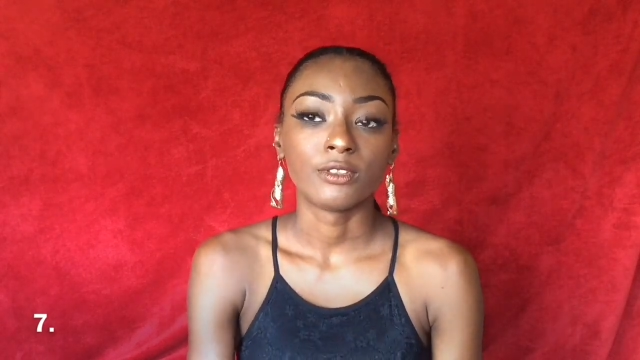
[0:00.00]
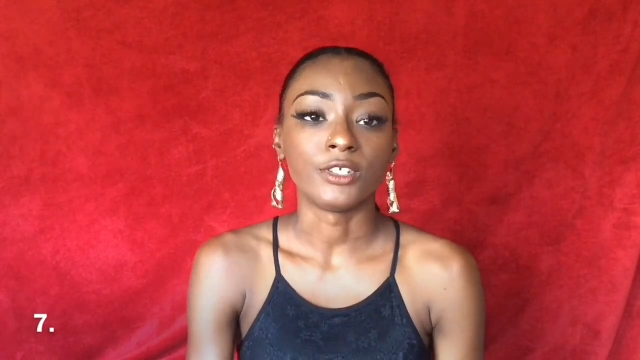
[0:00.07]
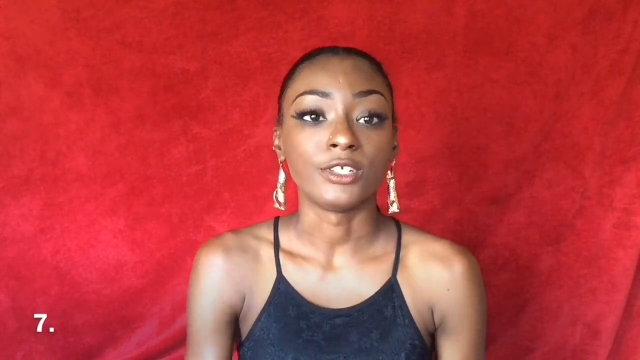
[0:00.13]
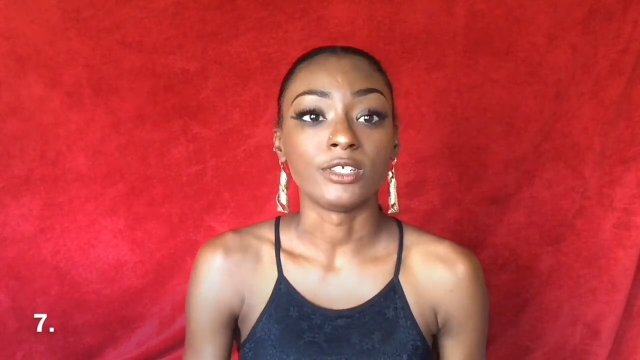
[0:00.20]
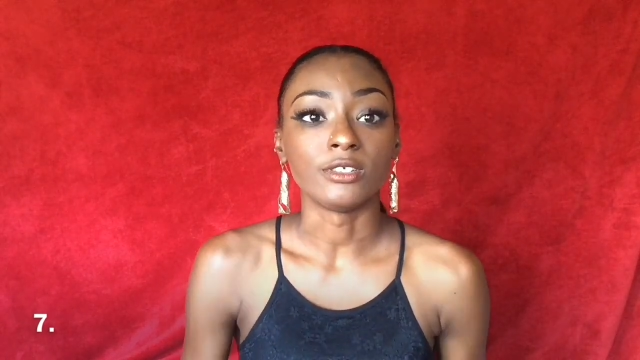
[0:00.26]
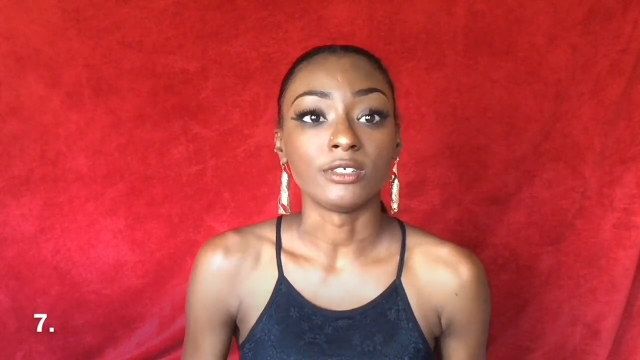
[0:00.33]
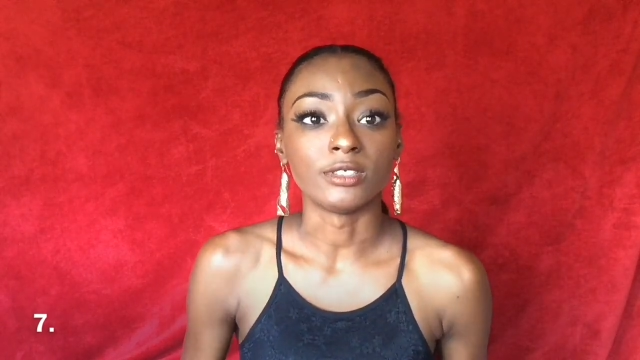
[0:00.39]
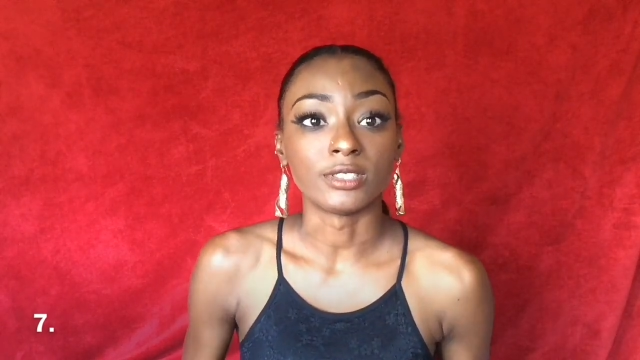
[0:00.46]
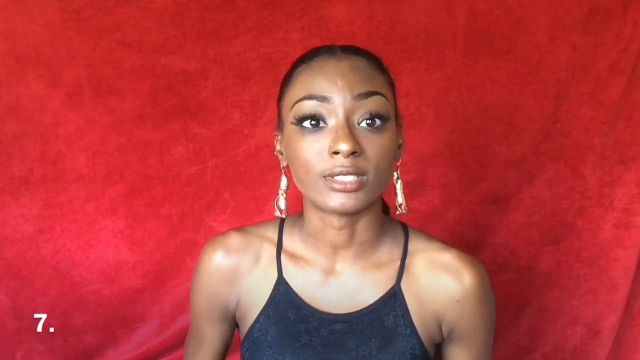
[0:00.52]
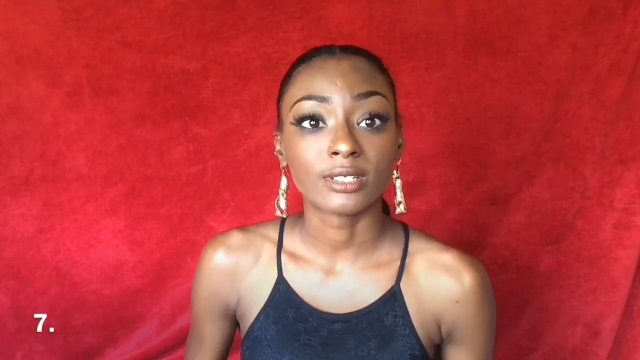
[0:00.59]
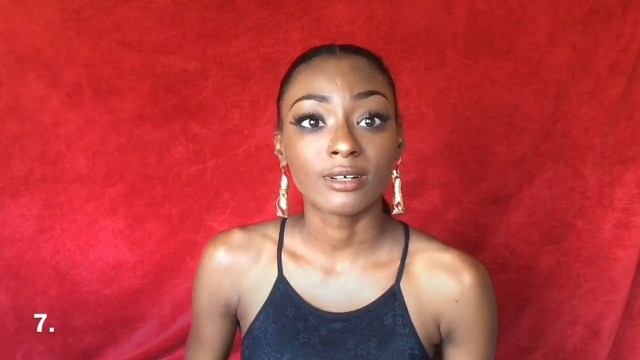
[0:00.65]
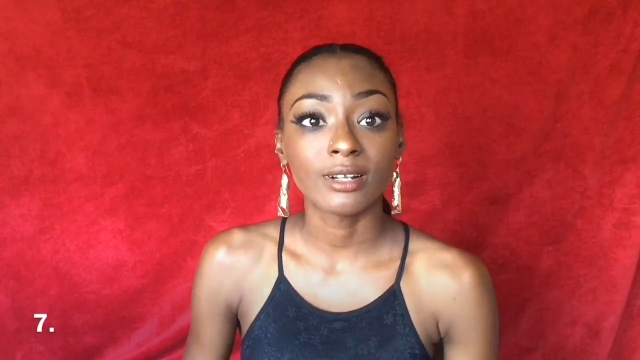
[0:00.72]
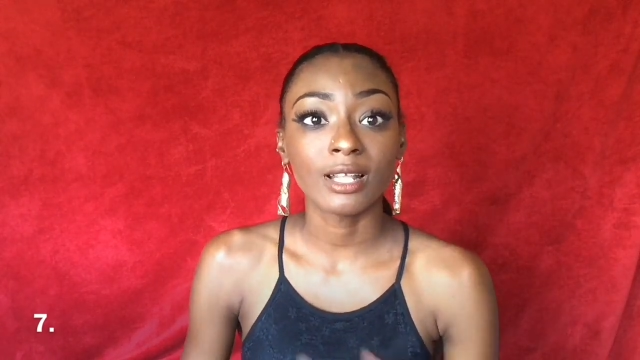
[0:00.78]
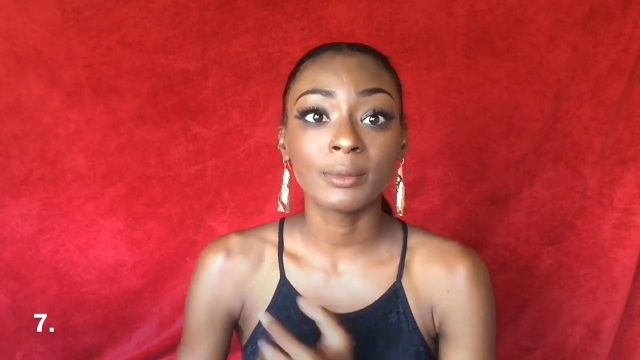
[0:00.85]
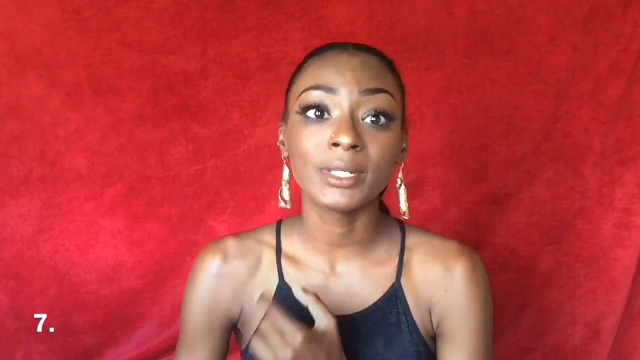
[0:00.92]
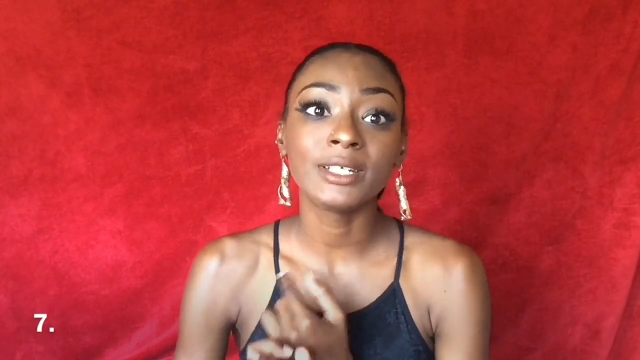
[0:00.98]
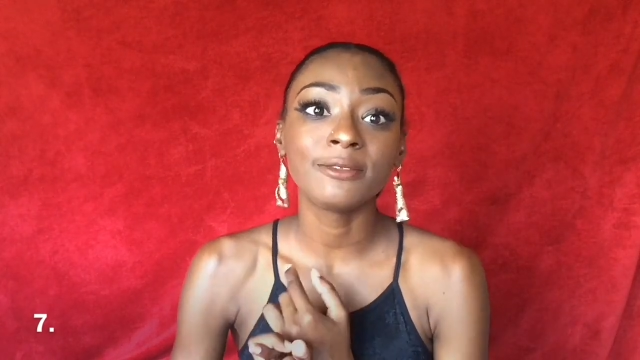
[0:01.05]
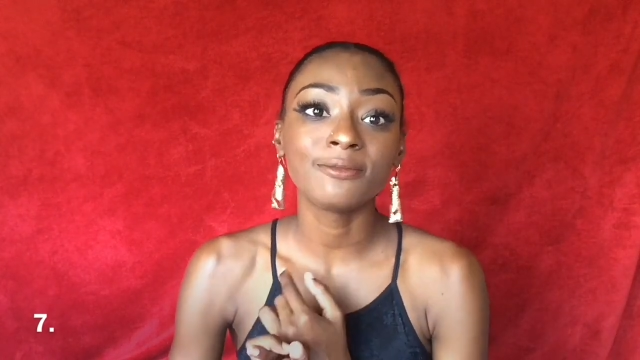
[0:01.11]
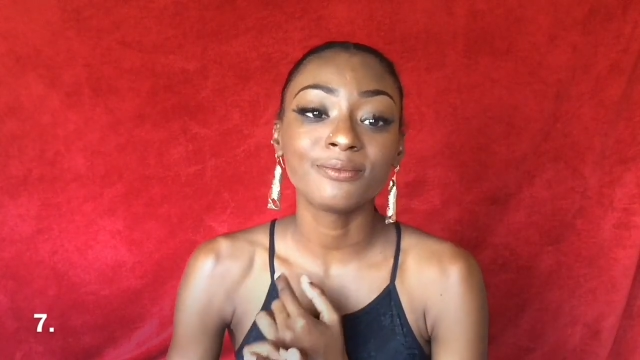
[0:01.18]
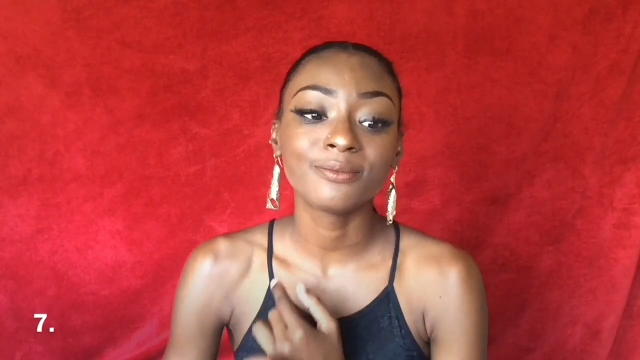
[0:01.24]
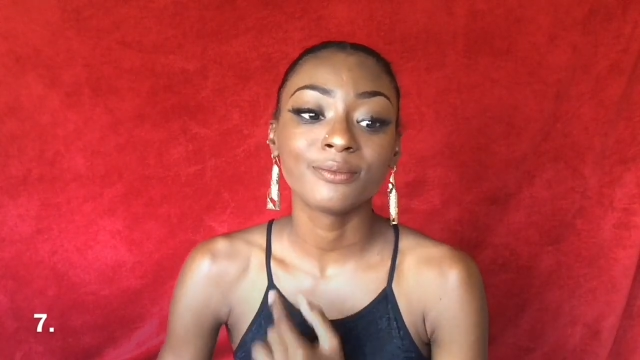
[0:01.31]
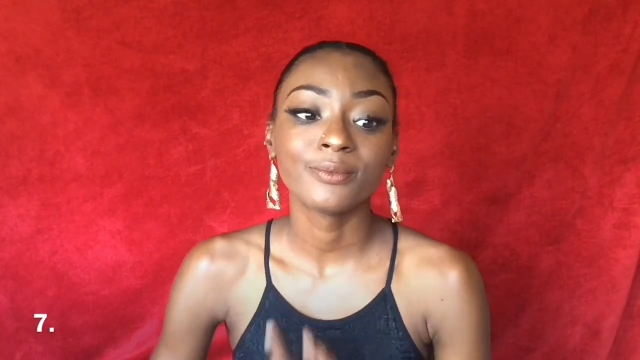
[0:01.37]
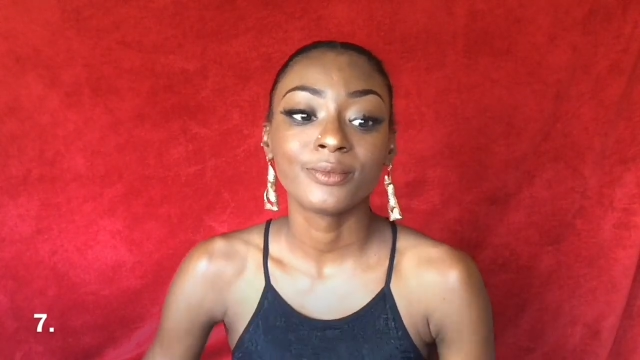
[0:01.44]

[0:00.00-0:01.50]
There's clubbing